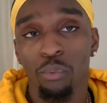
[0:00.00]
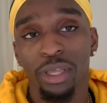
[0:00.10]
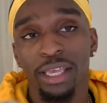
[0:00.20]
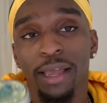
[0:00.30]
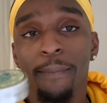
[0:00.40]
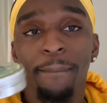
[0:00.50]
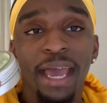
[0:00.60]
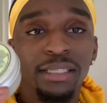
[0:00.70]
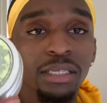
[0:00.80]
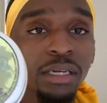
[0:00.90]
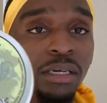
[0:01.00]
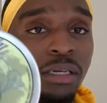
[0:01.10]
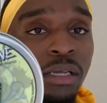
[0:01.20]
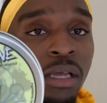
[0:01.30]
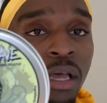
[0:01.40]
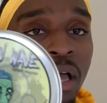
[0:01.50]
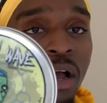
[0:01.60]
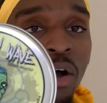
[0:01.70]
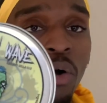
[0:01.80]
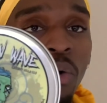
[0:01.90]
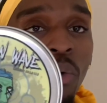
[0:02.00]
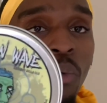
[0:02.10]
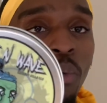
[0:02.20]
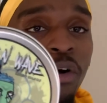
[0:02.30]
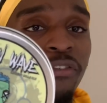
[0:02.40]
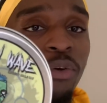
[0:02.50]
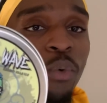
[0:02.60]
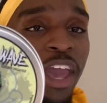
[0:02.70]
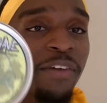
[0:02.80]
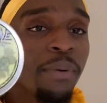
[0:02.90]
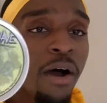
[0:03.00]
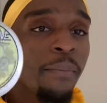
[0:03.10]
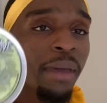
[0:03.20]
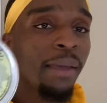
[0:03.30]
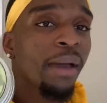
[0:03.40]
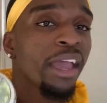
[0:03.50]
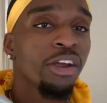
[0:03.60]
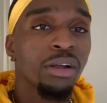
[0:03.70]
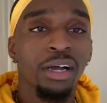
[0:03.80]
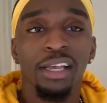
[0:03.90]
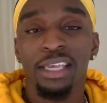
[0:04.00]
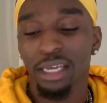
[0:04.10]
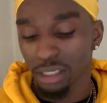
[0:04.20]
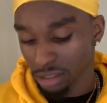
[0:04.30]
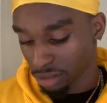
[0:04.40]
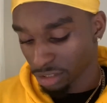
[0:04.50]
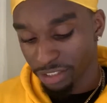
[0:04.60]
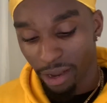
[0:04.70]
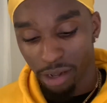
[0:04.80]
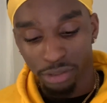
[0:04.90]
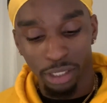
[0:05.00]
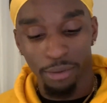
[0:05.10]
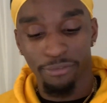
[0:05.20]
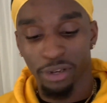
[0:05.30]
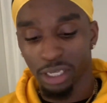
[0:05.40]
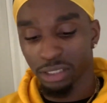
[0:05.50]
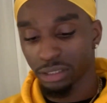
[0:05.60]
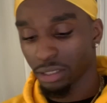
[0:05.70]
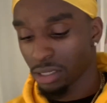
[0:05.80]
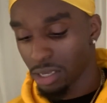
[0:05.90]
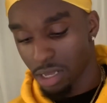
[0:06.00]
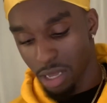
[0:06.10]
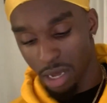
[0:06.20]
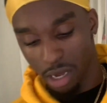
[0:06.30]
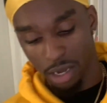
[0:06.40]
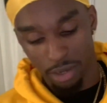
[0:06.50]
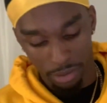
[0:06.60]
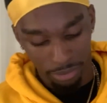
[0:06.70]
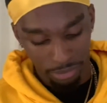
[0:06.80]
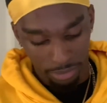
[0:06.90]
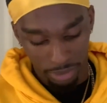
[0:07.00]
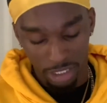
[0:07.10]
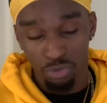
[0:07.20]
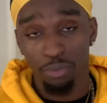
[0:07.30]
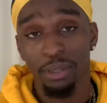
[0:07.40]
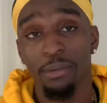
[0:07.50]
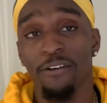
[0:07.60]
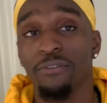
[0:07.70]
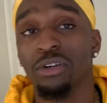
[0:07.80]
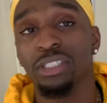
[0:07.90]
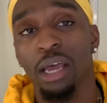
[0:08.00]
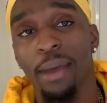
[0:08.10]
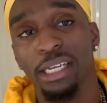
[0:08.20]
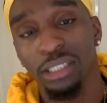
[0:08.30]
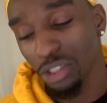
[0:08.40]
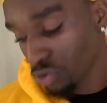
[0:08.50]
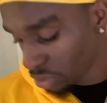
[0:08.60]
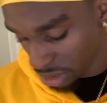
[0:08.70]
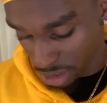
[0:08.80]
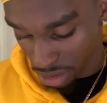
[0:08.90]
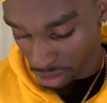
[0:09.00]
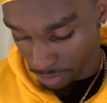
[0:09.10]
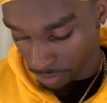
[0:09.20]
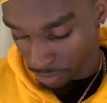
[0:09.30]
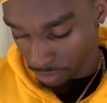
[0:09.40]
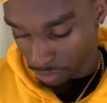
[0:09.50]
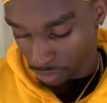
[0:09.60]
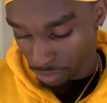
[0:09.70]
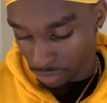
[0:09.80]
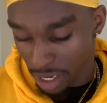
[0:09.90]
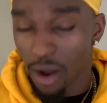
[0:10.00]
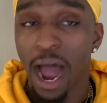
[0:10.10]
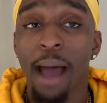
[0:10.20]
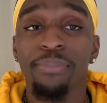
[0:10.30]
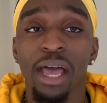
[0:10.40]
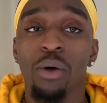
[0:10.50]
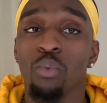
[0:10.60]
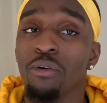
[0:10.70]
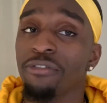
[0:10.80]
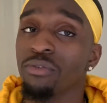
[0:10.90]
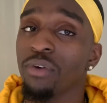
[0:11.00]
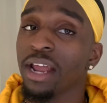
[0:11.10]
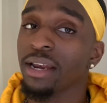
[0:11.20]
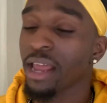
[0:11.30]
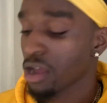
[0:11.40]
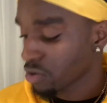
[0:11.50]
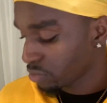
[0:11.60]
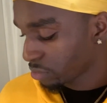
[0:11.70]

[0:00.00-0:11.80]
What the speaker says: come back to the Wolf and Wave Pomade by Haircut Killers. Shout out to them for this. This will be my first time actually using this. Now, I'm not woofing right now.